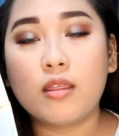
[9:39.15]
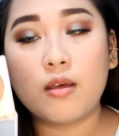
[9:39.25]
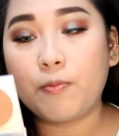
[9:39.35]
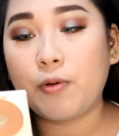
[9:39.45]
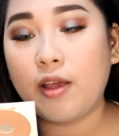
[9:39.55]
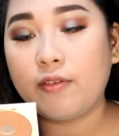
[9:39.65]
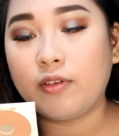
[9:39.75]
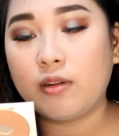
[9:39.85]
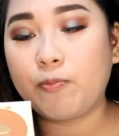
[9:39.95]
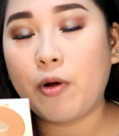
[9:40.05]
the
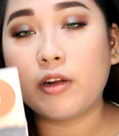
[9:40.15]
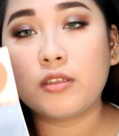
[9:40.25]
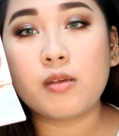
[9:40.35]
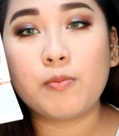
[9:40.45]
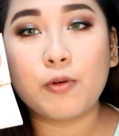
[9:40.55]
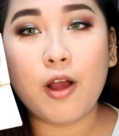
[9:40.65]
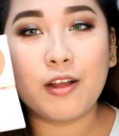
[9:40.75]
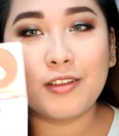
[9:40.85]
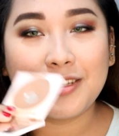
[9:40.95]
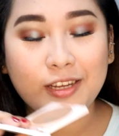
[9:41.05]
Private Party
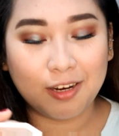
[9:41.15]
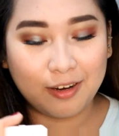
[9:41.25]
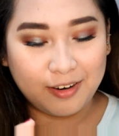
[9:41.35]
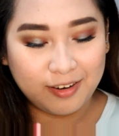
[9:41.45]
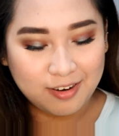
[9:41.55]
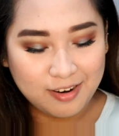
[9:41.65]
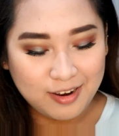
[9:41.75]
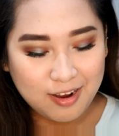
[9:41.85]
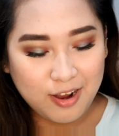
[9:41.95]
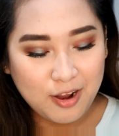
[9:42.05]
bronzer
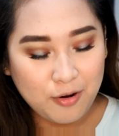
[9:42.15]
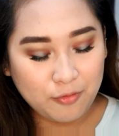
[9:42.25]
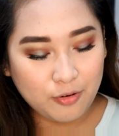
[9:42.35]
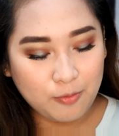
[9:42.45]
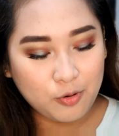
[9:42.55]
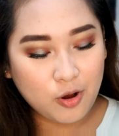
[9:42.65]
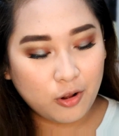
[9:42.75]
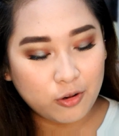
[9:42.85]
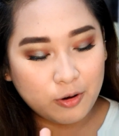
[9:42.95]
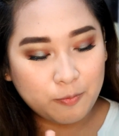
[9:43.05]
from
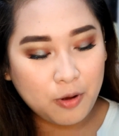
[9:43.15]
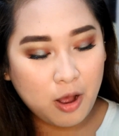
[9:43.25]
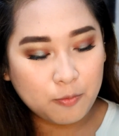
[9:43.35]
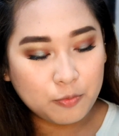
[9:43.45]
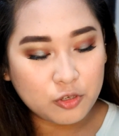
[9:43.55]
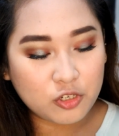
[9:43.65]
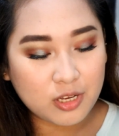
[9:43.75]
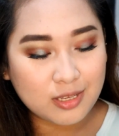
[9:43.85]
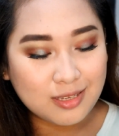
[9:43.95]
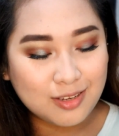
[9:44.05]
ColourPop, which
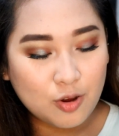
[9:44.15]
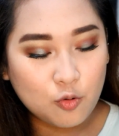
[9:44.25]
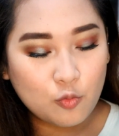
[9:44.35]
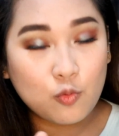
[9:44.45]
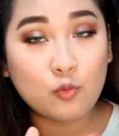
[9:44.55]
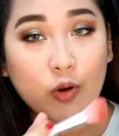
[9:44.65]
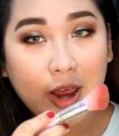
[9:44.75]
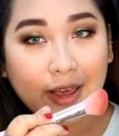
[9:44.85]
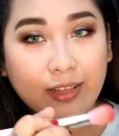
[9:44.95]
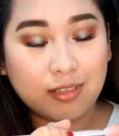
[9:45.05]
is
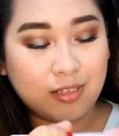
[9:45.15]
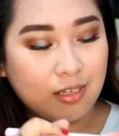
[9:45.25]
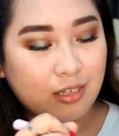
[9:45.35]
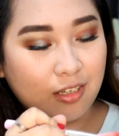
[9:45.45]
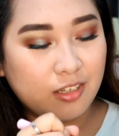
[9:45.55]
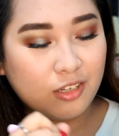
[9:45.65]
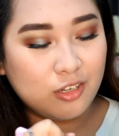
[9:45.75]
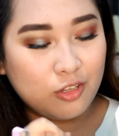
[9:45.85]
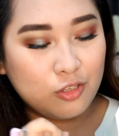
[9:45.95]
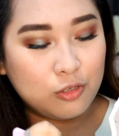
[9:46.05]
wrecked
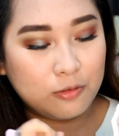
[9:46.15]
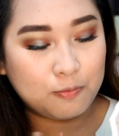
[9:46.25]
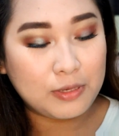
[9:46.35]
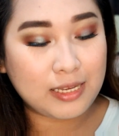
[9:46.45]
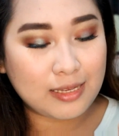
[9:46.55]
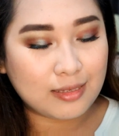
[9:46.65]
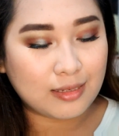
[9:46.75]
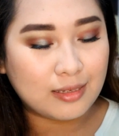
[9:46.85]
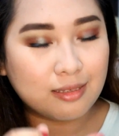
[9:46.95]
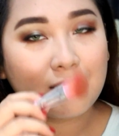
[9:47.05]
to
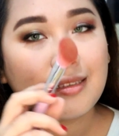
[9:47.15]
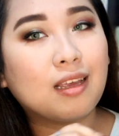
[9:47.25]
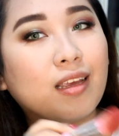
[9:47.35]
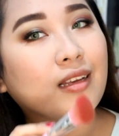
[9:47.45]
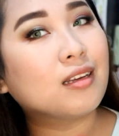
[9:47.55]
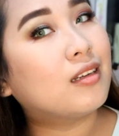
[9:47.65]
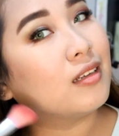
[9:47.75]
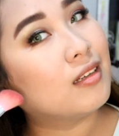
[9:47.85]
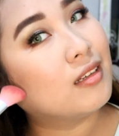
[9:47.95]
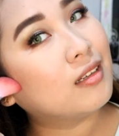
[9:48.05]
pieces. Like,
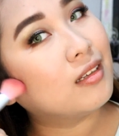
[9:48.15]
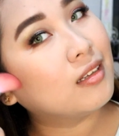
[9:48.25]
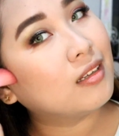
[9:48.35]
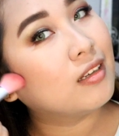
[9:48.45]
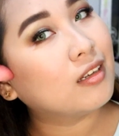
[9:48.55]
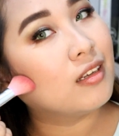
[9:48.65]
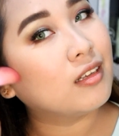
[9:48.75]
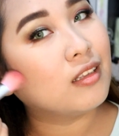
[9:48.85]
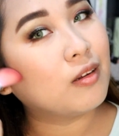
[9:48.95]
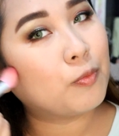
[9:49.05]

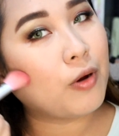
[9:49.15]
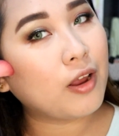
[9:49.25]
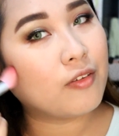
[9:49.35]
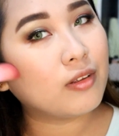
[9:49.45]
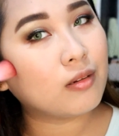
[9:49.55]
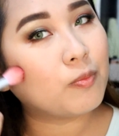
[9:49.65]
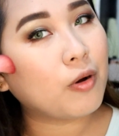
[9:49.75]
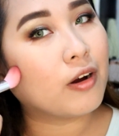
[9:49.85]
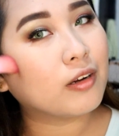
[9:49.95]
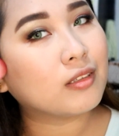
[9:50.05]
the Private
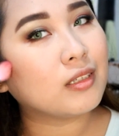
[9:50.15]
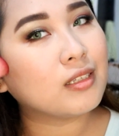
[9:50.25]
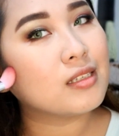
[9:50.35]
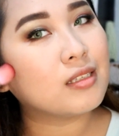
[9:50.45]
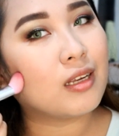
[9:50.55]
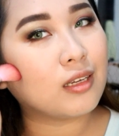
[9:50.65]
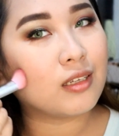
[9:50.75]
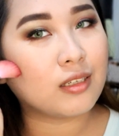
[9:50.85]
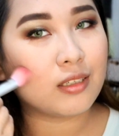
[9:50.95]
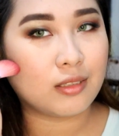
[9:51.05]
Party is
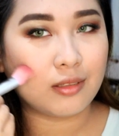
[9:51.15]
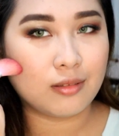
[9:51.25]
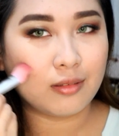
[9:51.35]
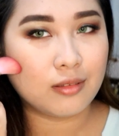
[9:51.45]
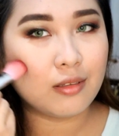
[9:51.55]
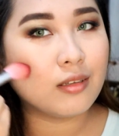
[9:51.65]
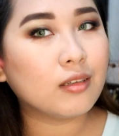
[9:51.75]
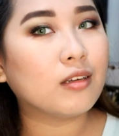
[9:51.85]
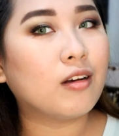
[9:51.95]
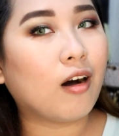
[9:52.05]
like
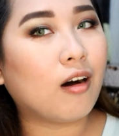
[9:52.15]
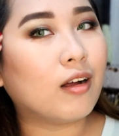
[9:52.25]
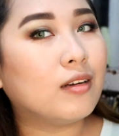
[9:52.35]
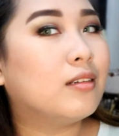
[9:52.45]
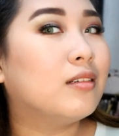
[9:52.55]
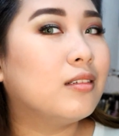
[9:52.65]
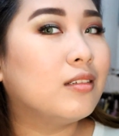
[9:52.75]
gone.